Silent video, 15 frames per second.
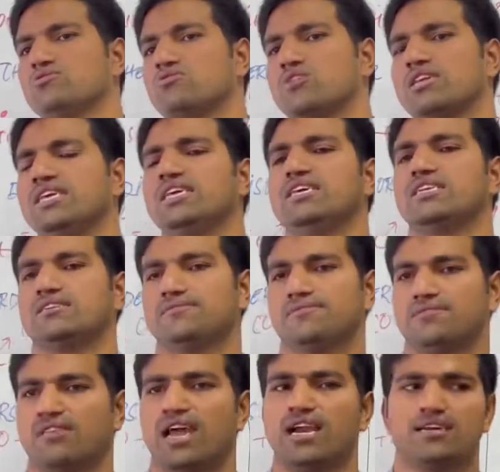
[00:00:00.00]
clear
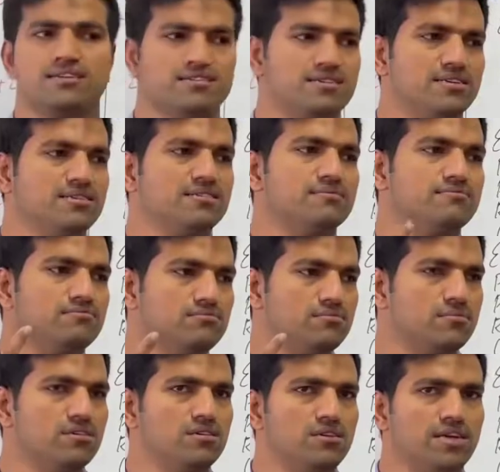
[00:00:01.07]
that
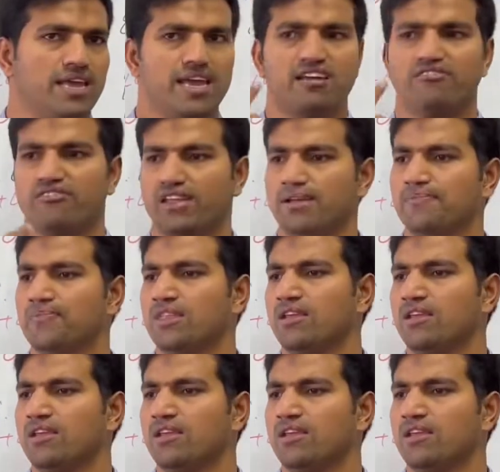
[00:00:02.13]
airway,